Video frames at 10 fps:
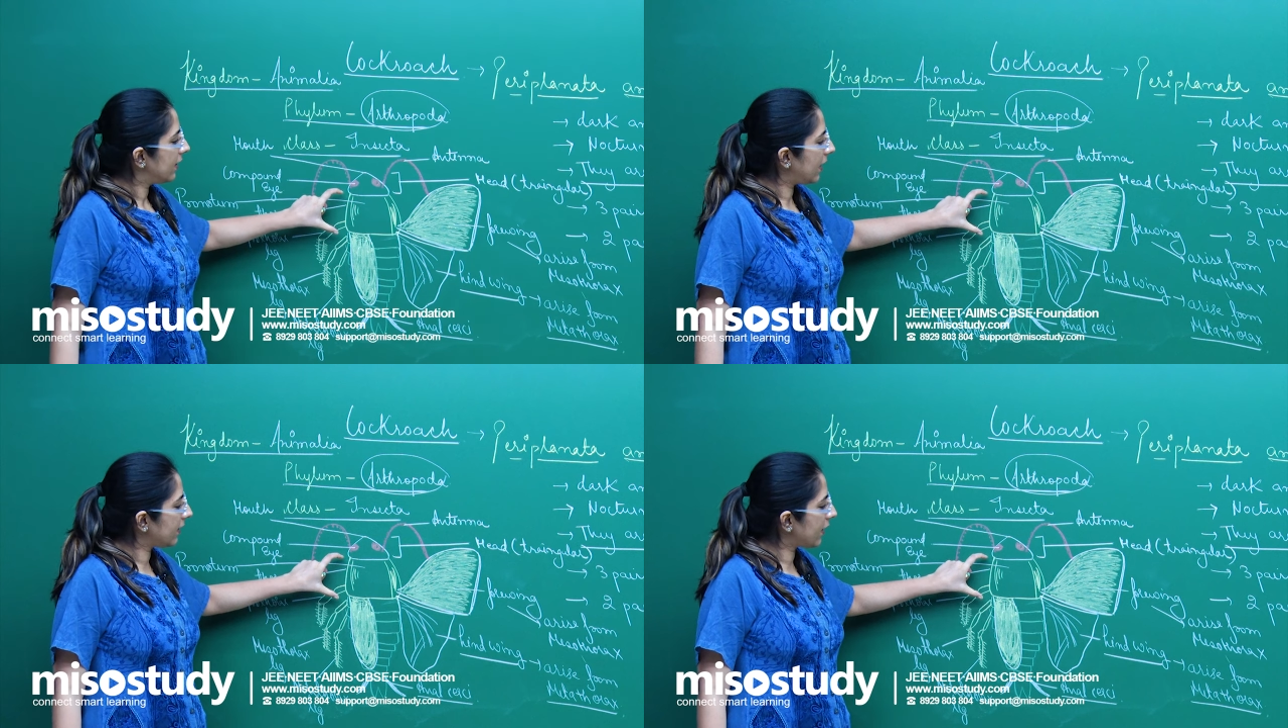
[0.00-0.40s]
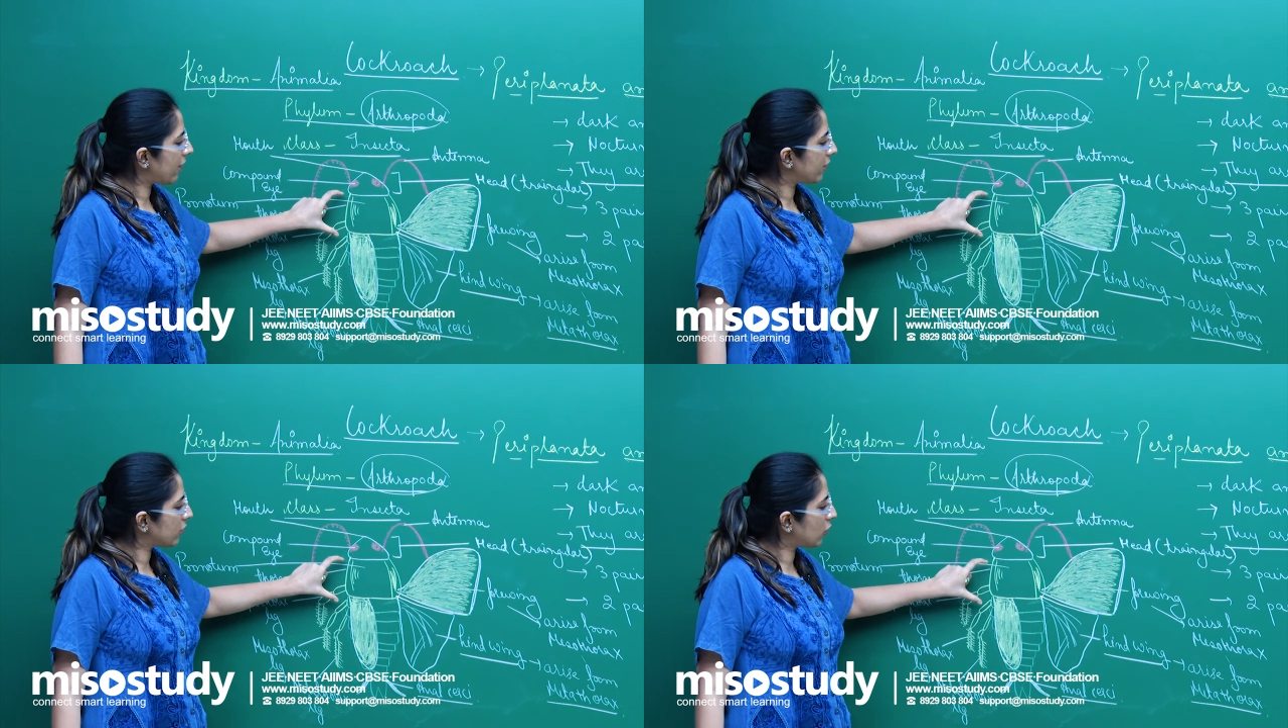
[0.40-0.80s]
then they
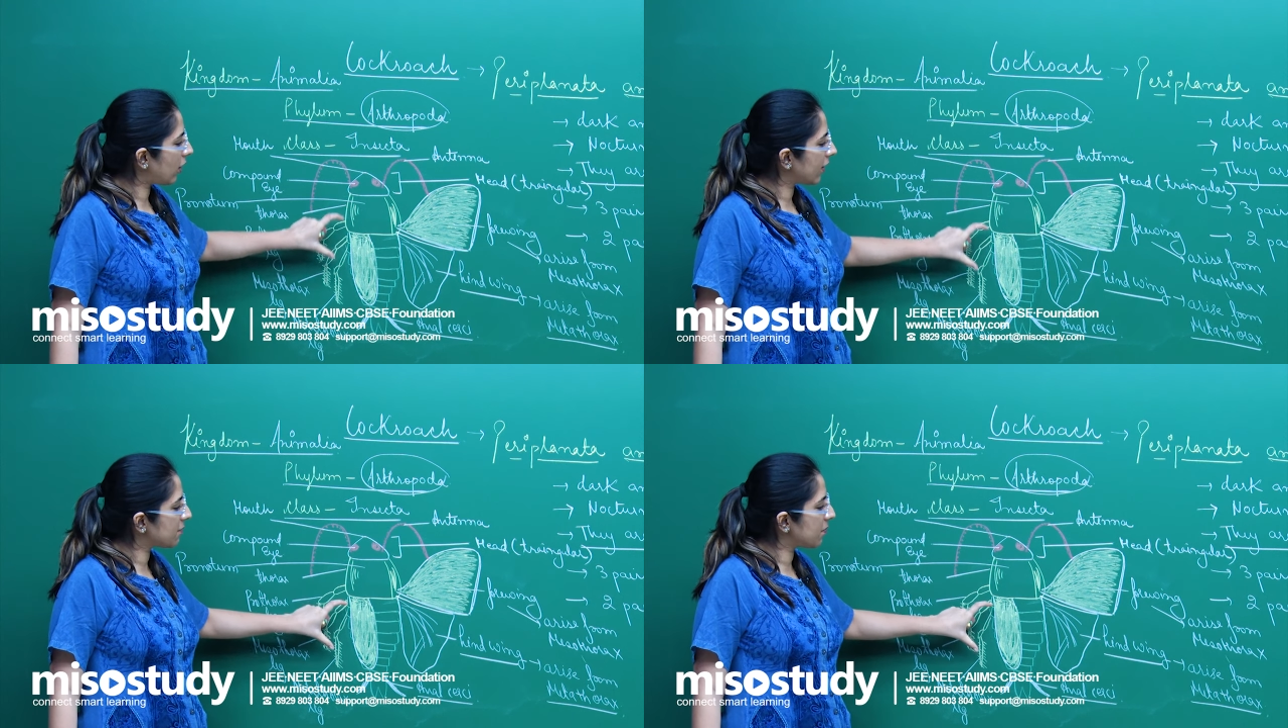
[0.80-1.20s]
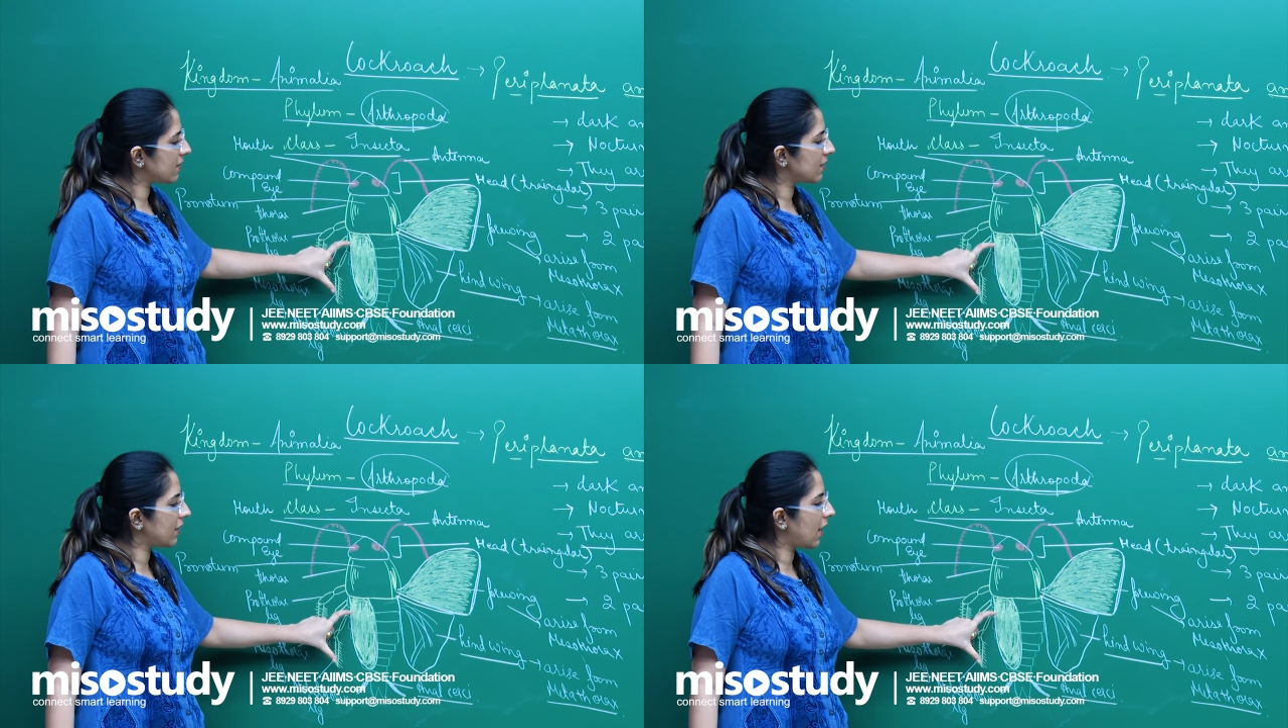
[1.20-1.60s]
have the thorax
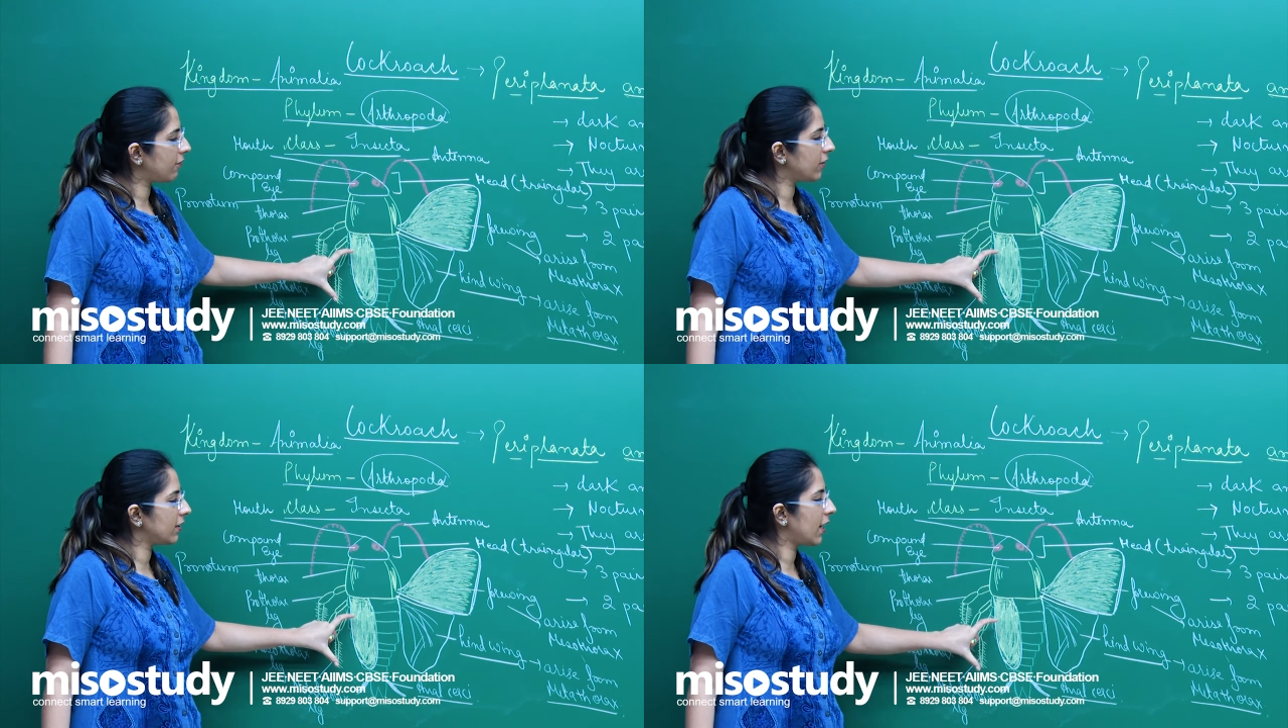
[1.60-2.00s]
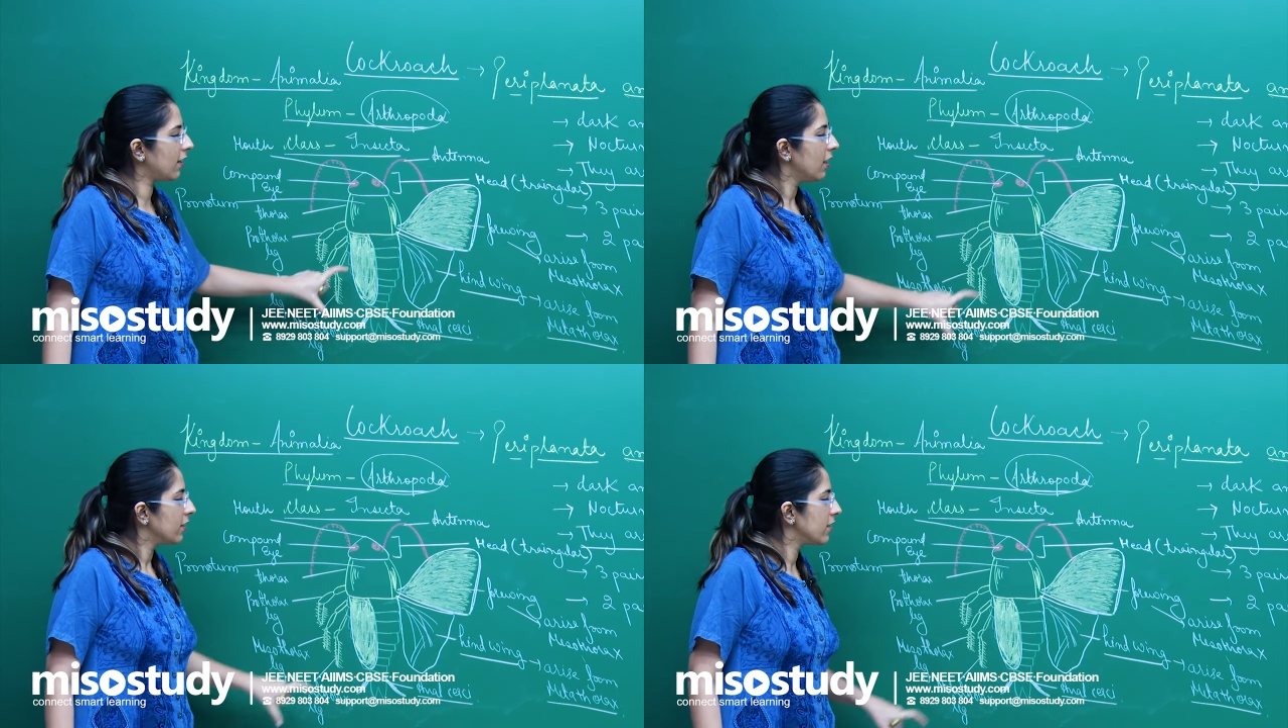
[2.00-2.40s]
present, and after
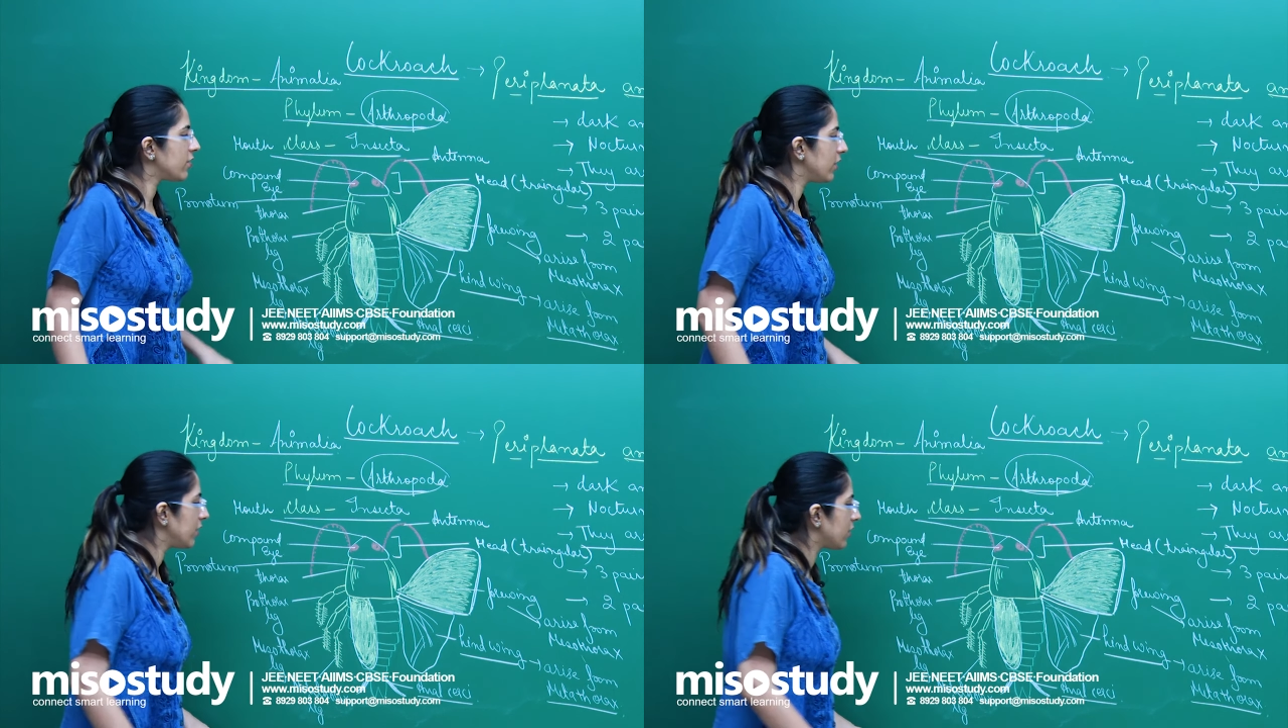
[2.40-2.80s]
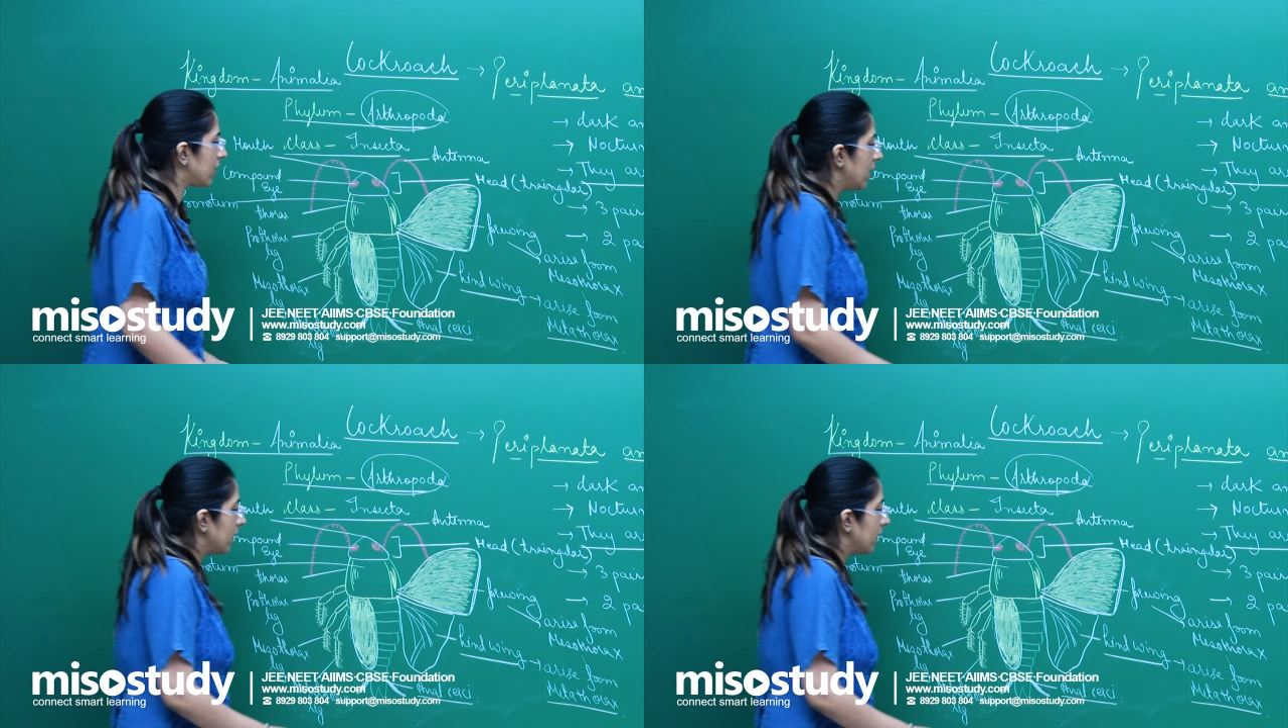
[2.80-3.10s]
that this region,